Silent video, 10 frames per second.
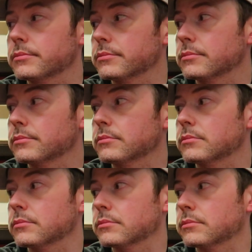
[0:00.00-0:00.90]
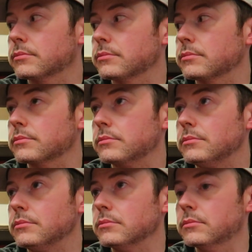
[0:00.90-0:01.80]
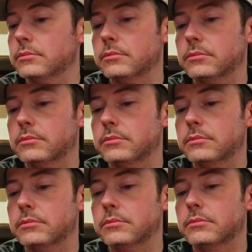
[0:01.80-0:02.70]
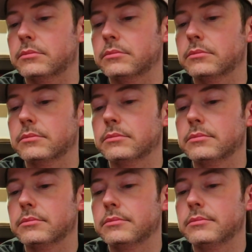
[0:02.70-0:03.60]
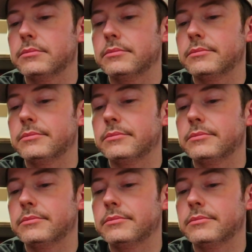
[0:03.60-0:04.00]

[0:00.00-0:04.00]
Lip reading: No words are spoken by the person on screen.